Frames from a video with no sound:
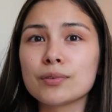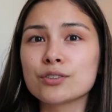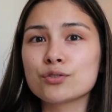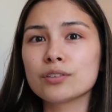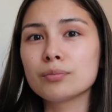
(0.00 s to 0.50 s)

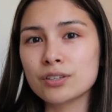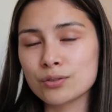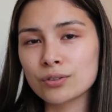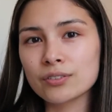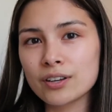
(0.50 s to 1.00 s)
extremely
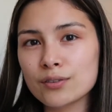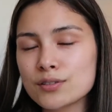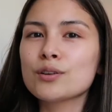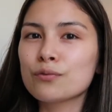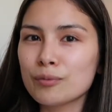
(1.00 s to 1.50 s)
sore though.
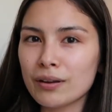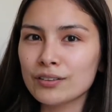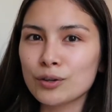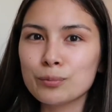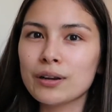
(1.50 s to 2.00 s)
So for my
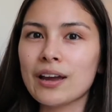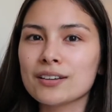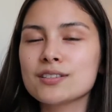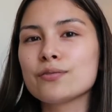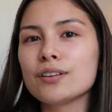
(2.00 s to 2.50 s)
little bit of
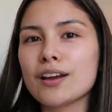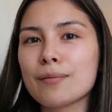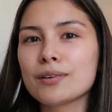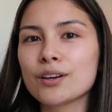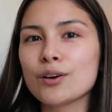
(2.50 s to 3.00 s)
activity, I'm
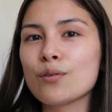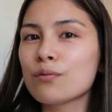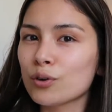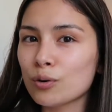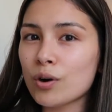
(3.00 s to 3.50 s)
gonna go
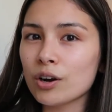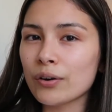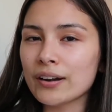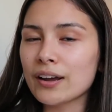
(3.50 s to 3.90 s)
for a walk right